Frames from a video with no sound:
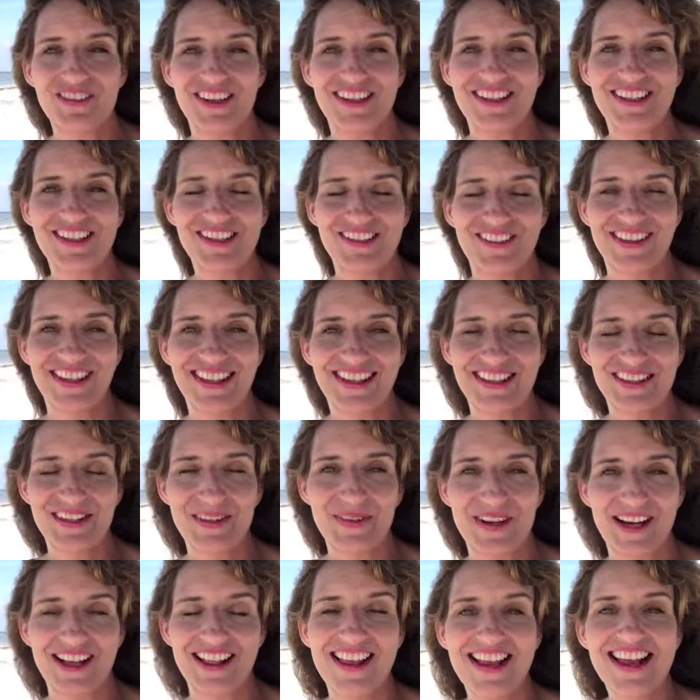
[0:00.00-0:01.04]
fun doing it as
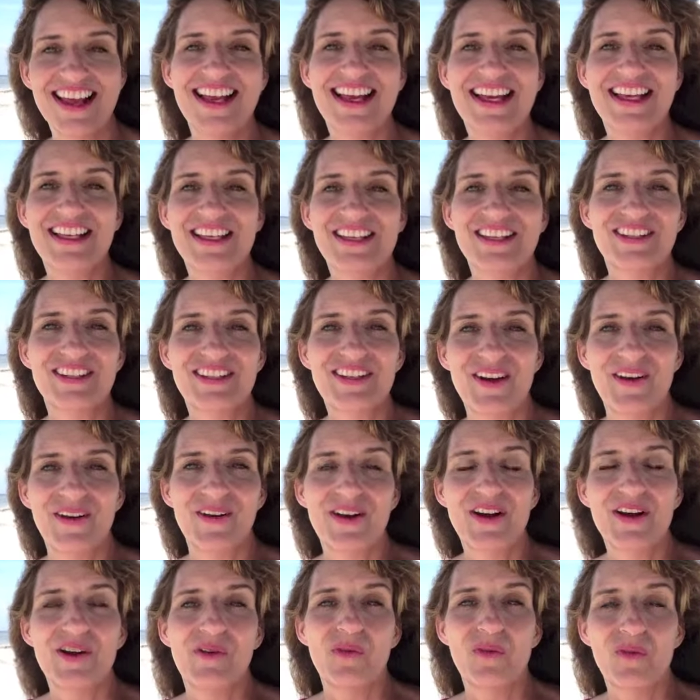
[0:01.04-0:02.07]
well.
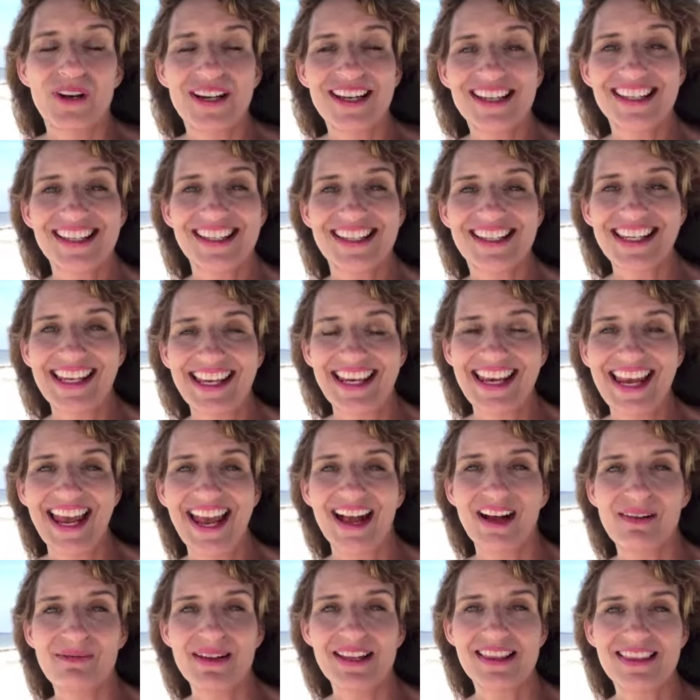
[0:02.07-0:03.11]
So what is this key
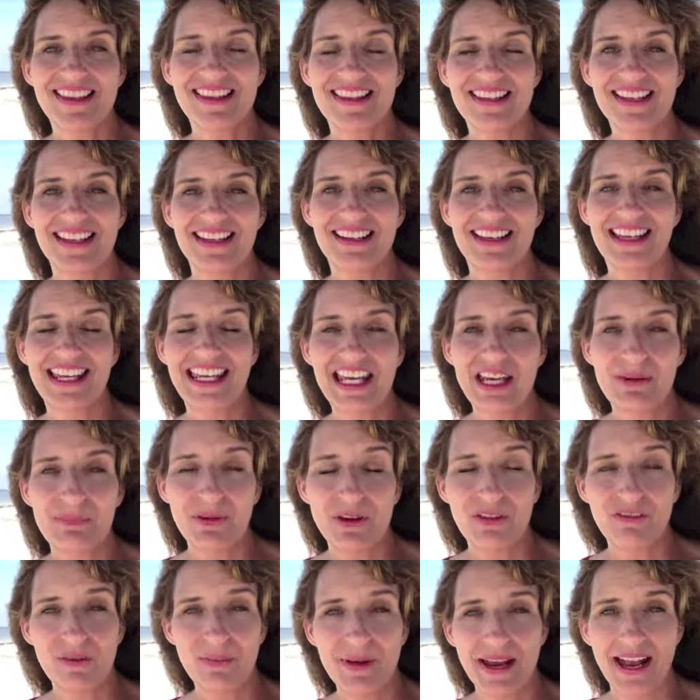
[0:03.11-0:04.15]
habit that's going to keep
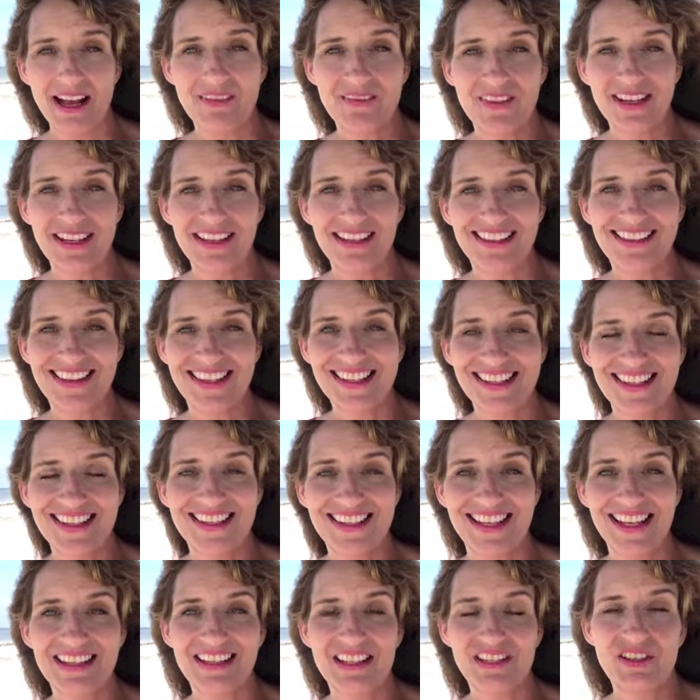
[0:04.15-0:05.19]
you from having the
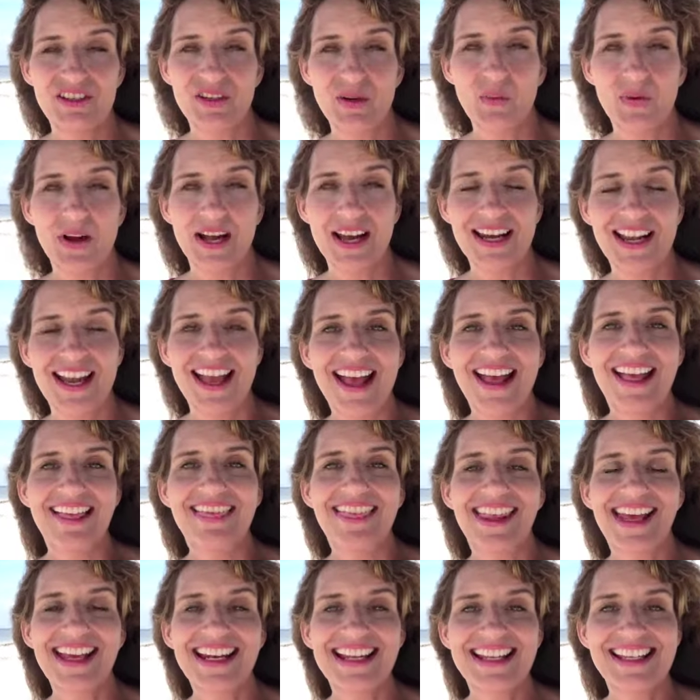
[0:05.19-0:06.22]
success that you want?
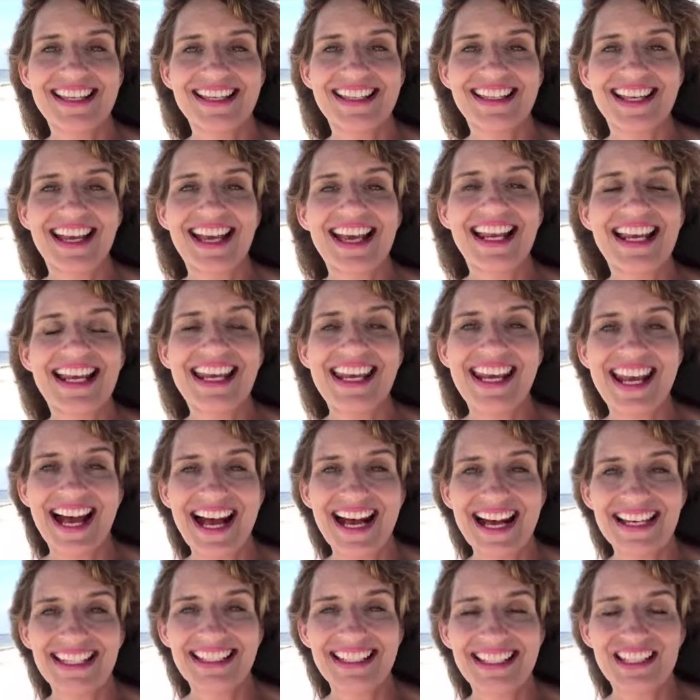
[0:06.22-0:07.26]
That is
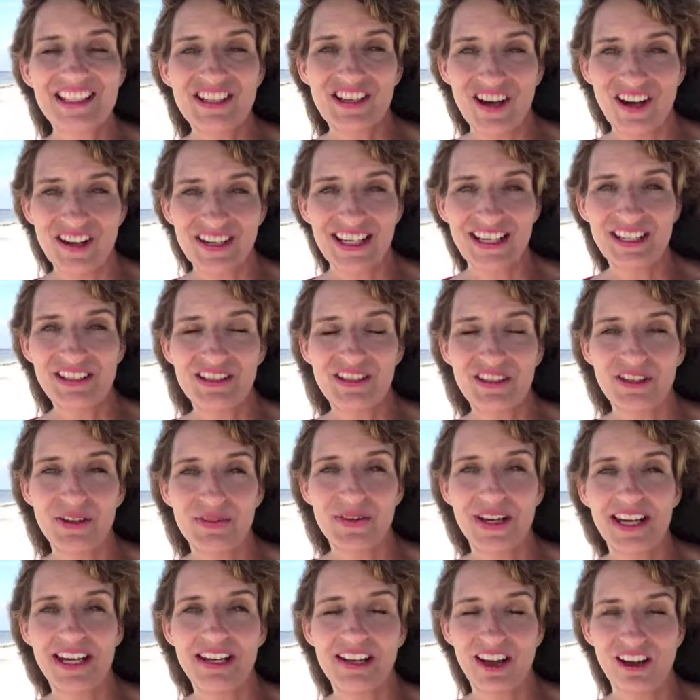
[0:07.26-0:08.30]
not talking to
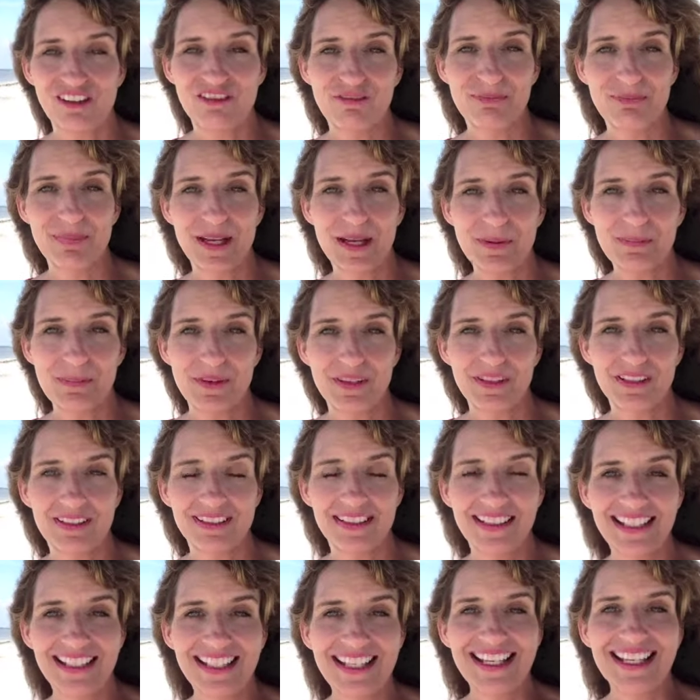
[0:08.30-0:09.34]
enough people.
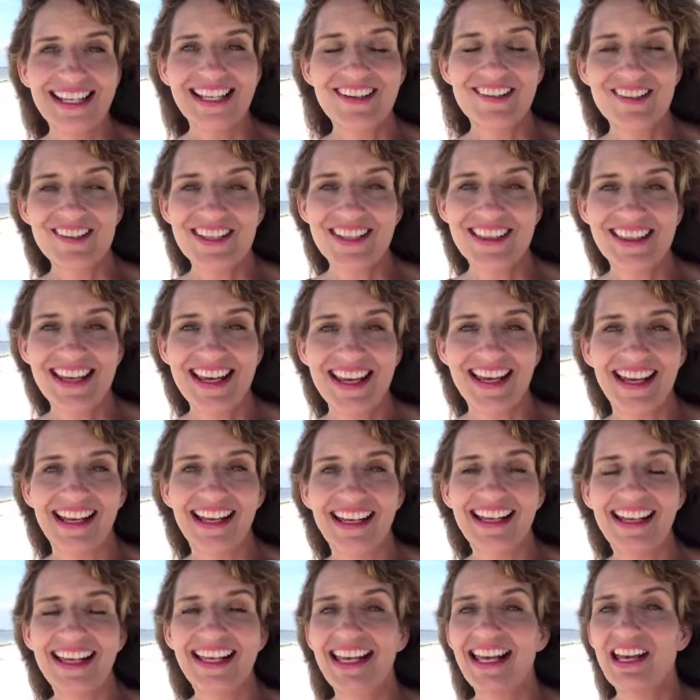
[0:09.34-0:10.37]
Here's the thing.
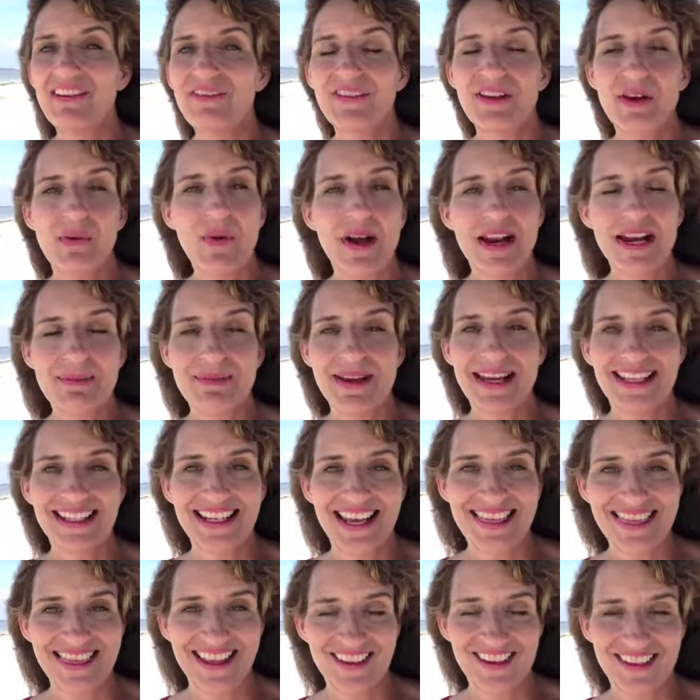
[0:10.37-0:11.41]
If you want to make
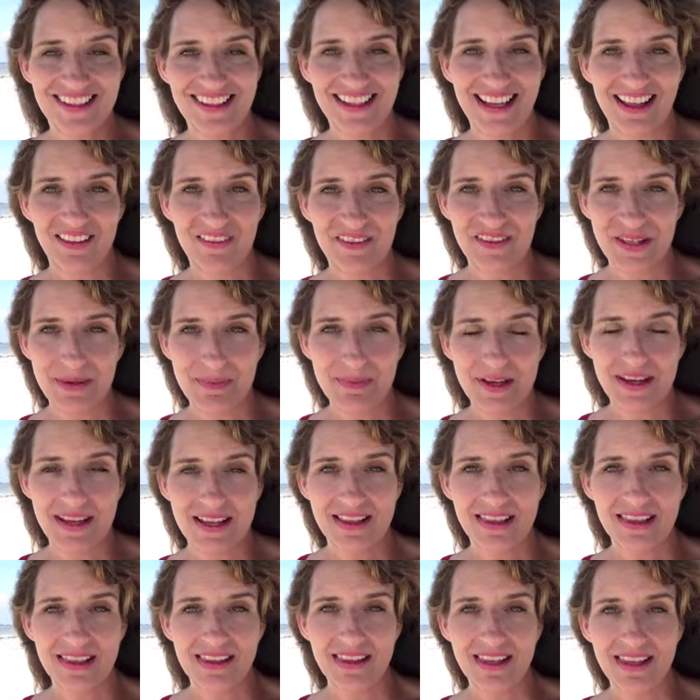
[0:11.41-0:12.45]
ten thousand dollars a
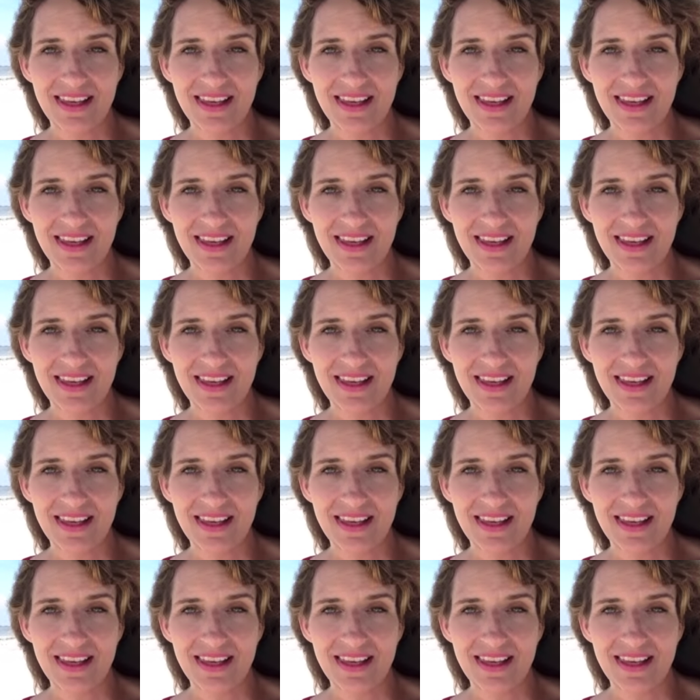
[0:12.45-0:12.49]
month,